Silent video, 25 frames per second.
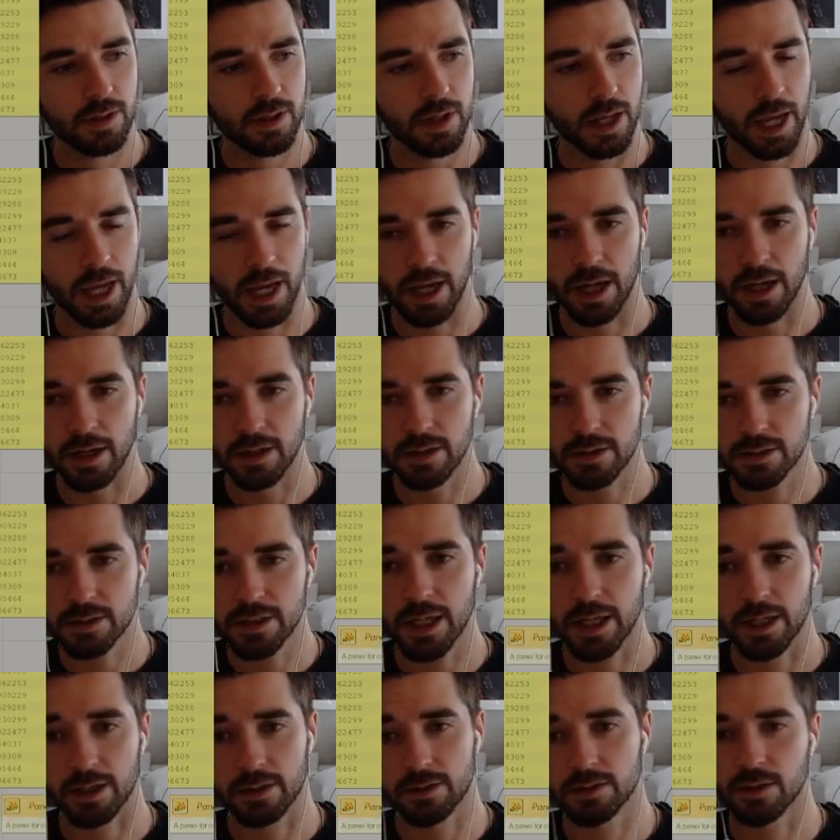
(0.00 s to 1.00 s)
and
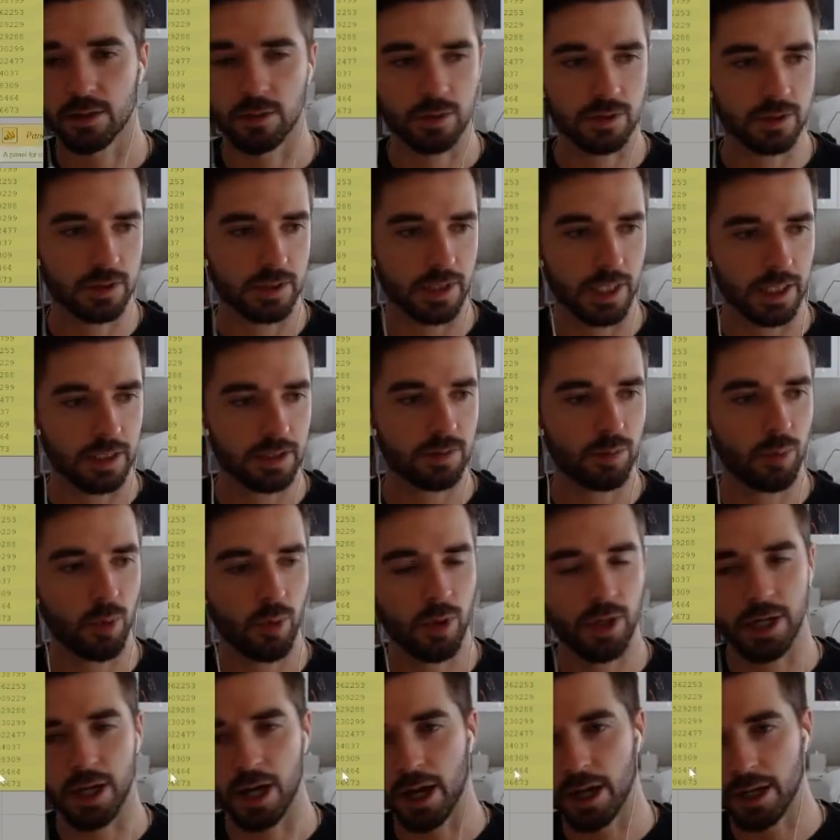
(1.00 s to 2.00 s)
6, so
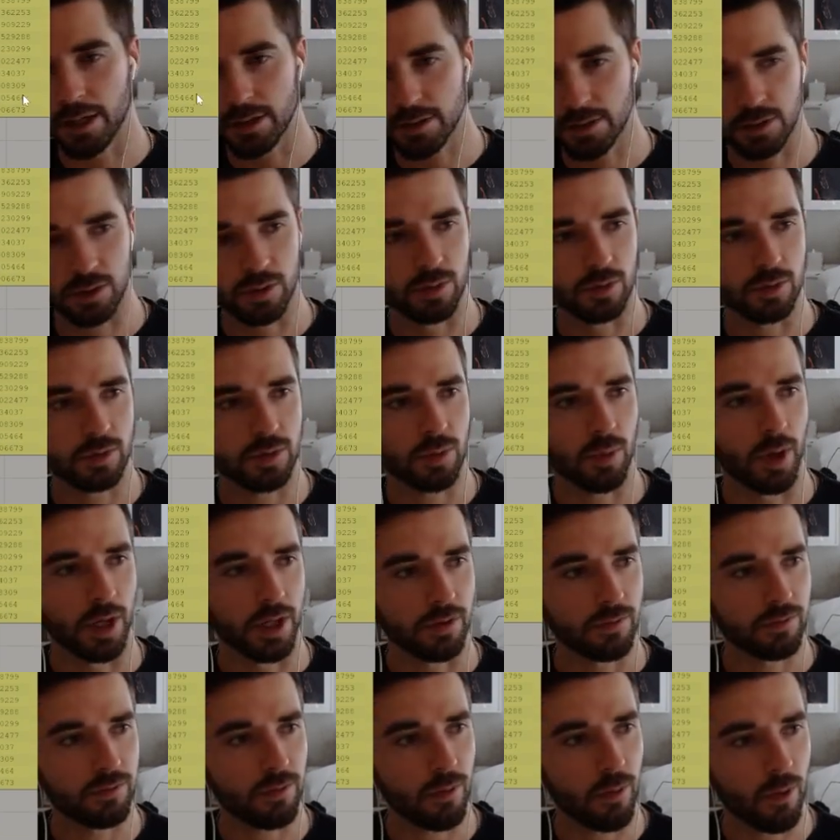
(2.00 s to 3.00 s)
6.9 to
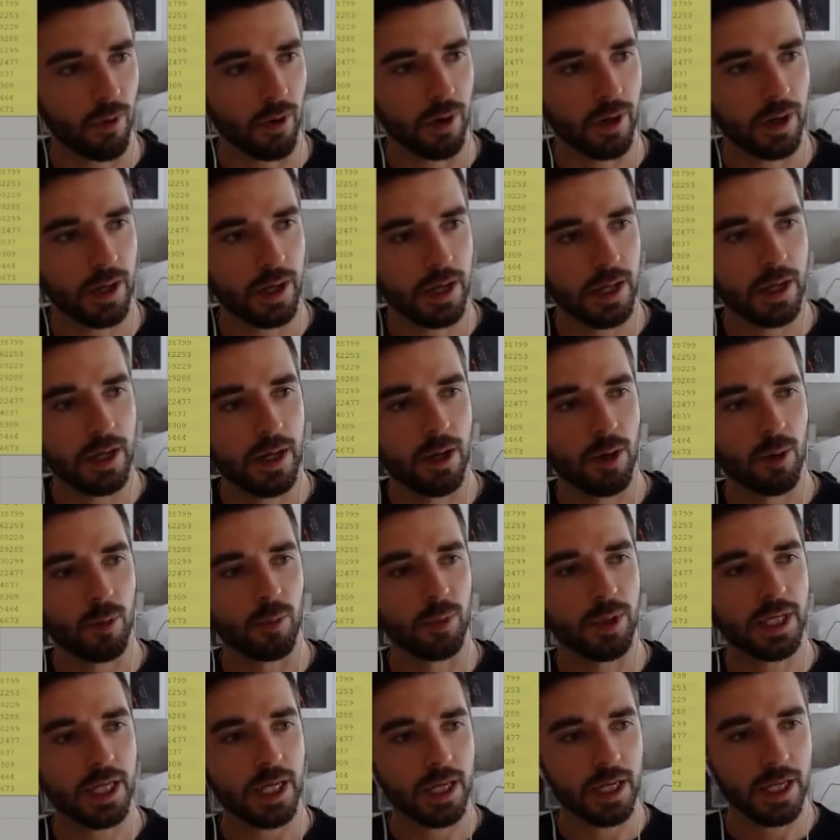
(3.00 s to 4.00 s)
24.
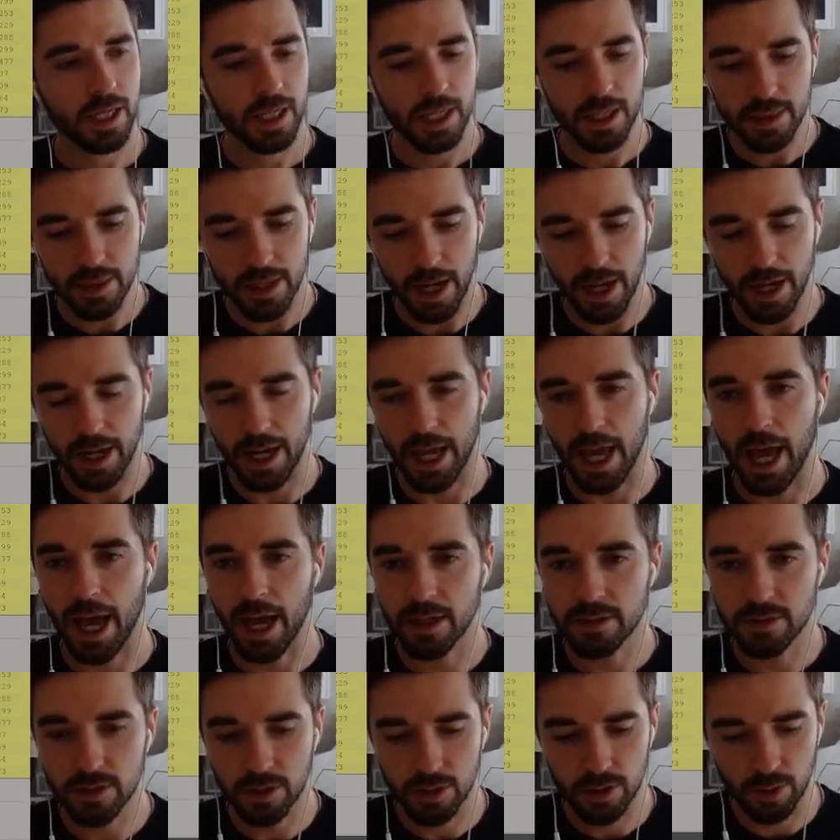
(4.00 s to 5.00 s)
We can get that
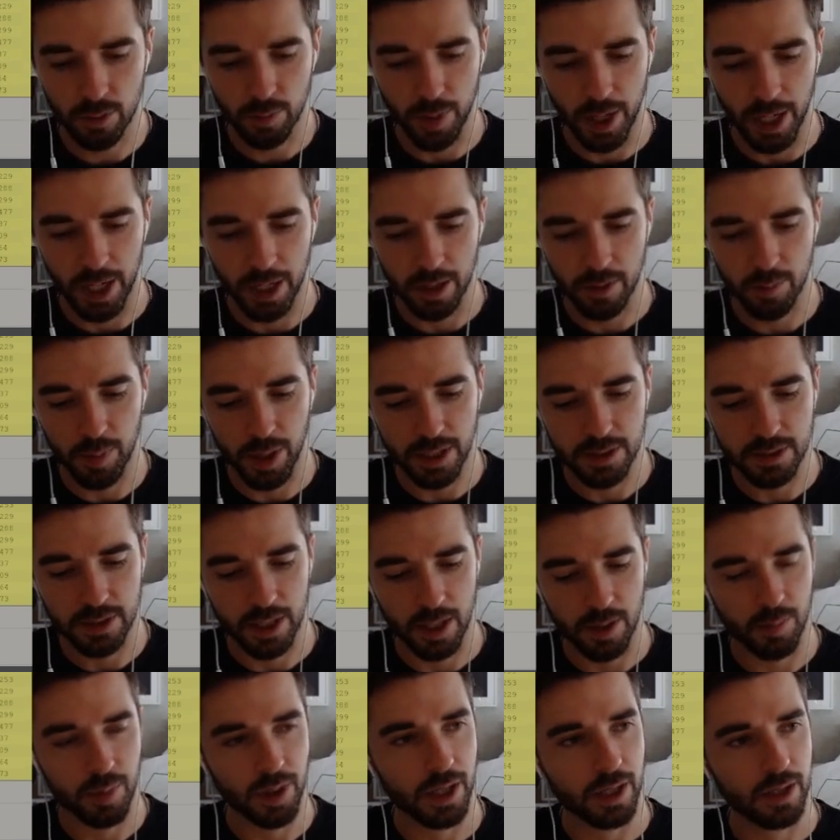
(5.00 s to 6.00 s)
as a domain by
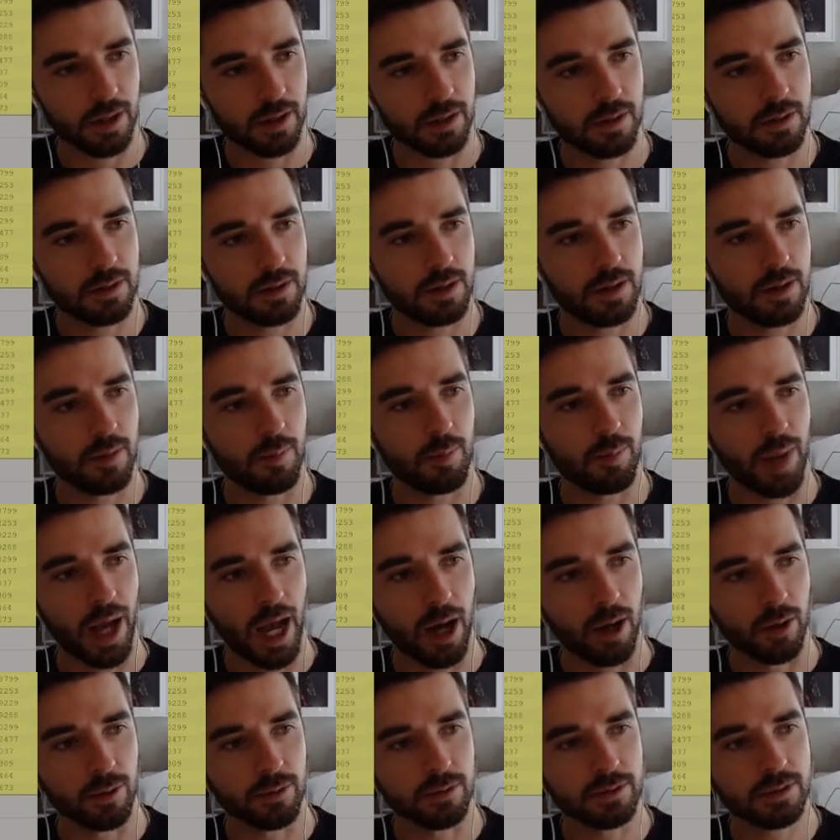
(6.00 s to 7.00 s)
typing
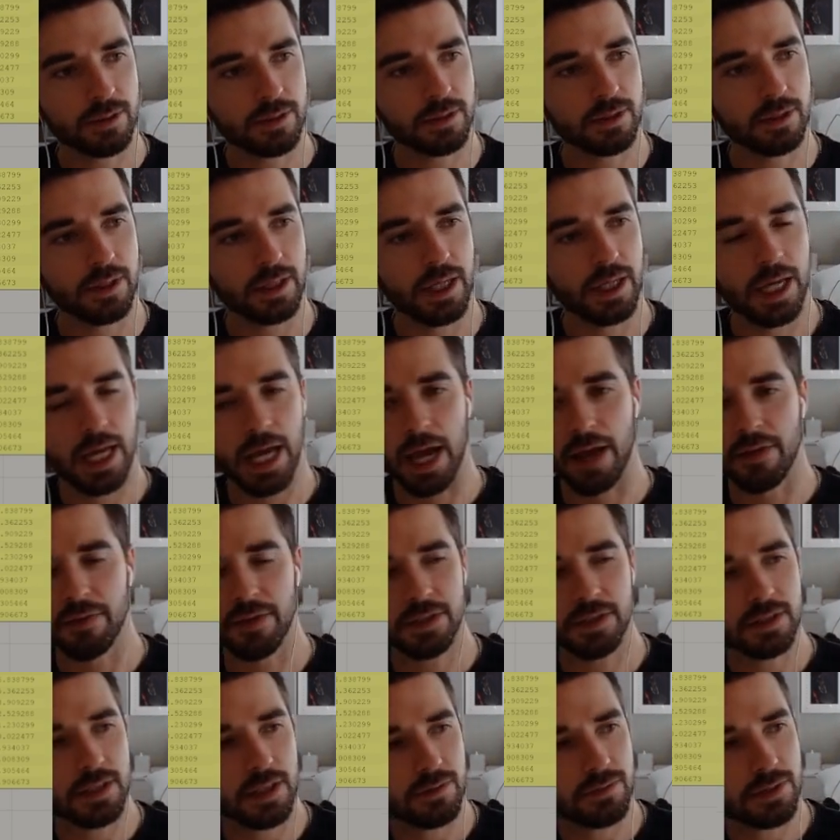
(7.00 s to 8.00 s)
bounds, and
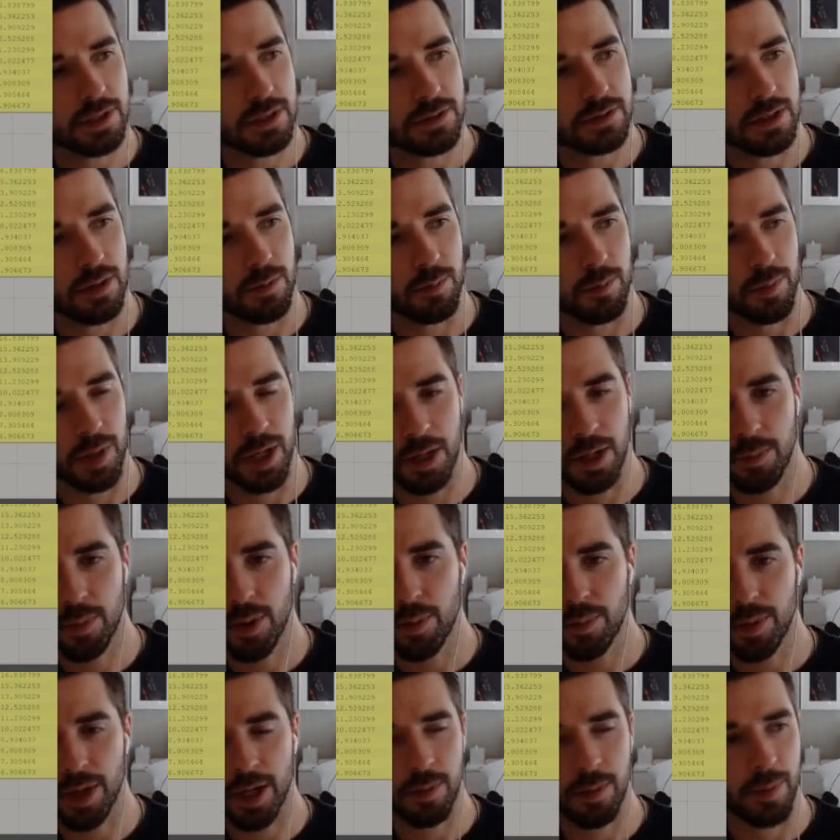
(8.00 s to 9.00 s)
this gives us the
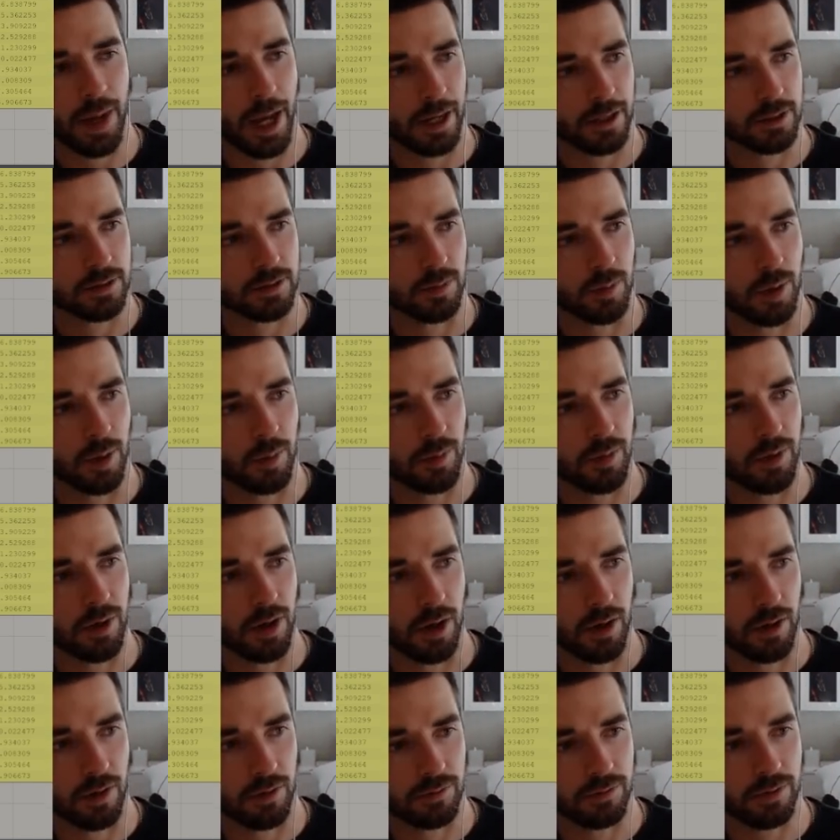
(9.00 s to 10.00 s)
minimum and maximum
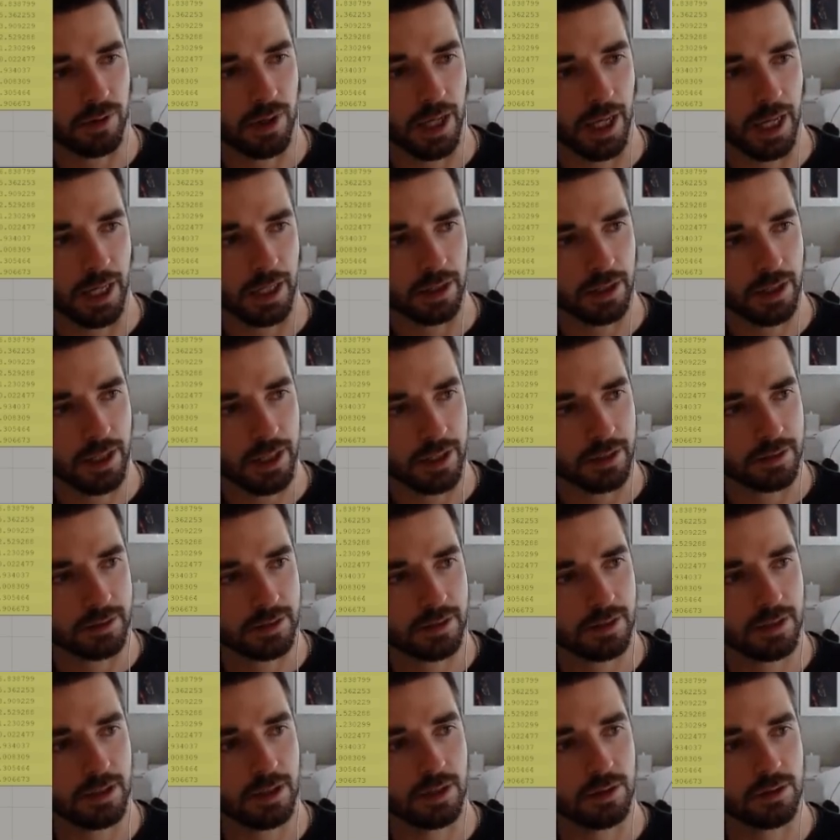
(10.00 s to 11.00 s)
of a
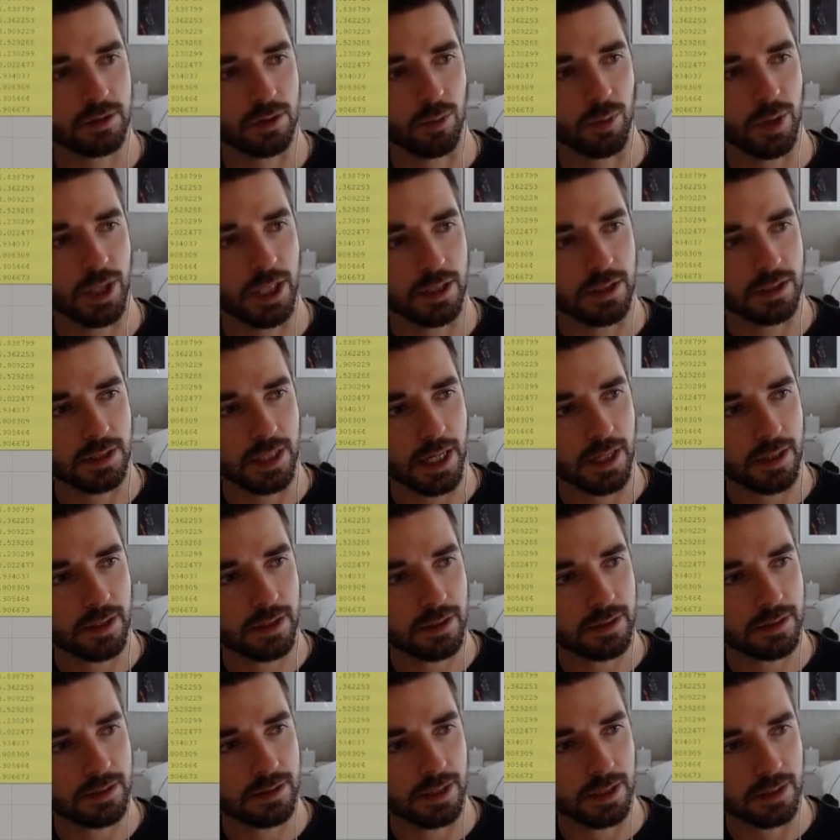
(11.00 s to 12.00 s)
list. So we can take
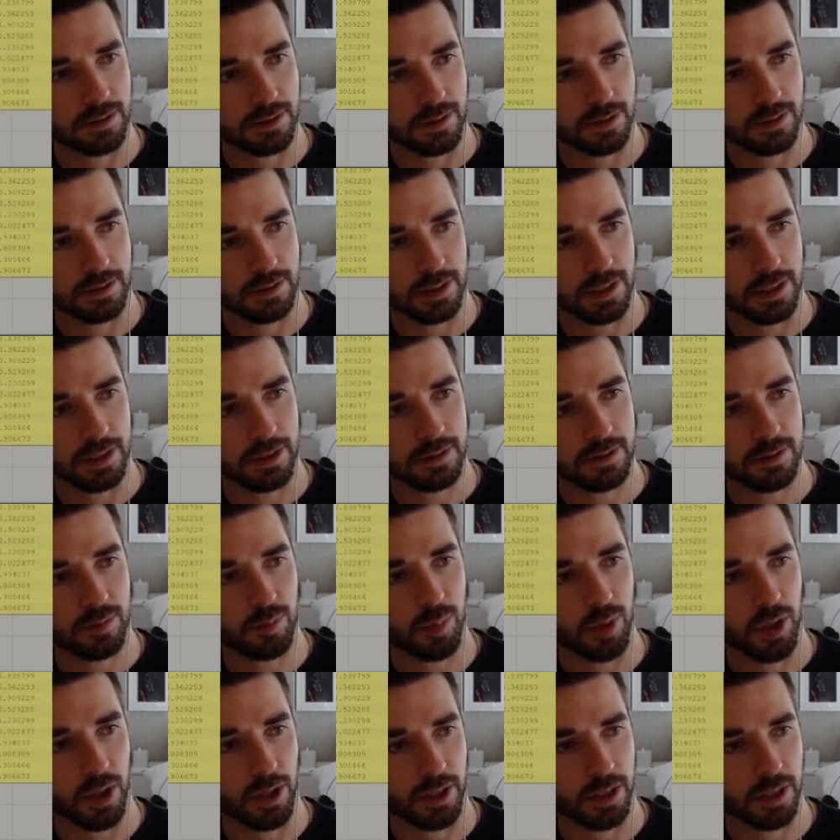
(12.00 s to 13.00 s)
this distance list,
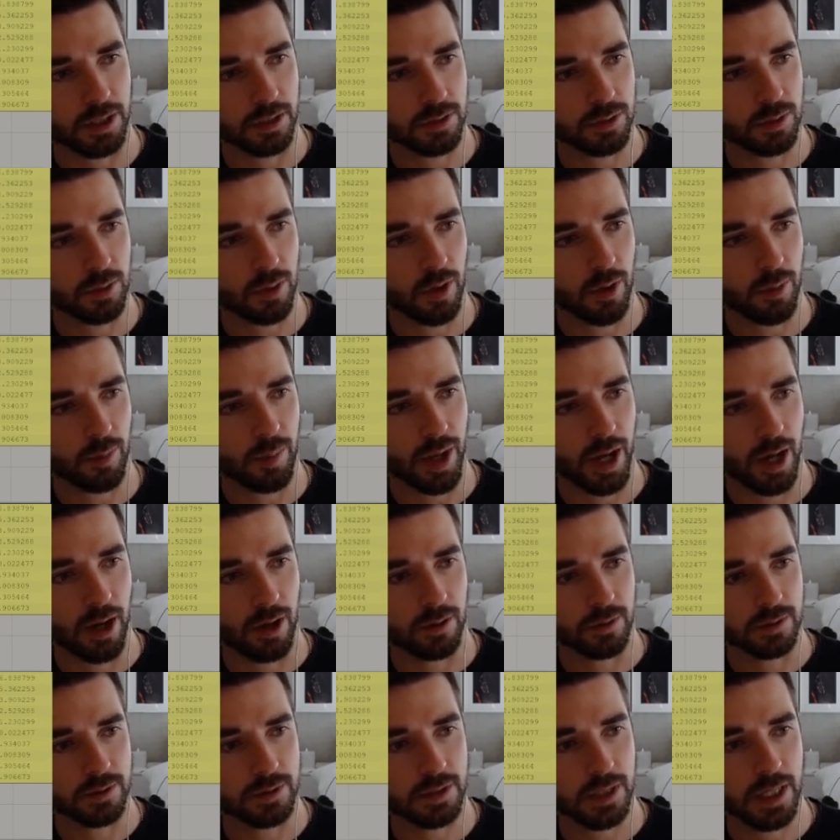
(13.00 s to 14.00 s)
plug it into our
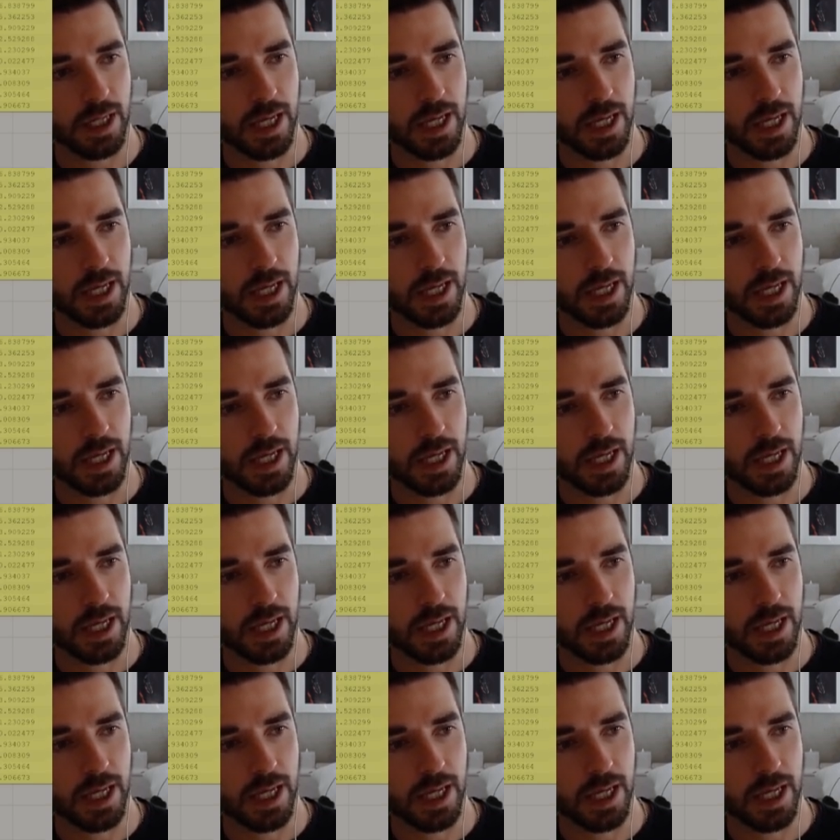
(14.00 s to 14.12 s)
bounds,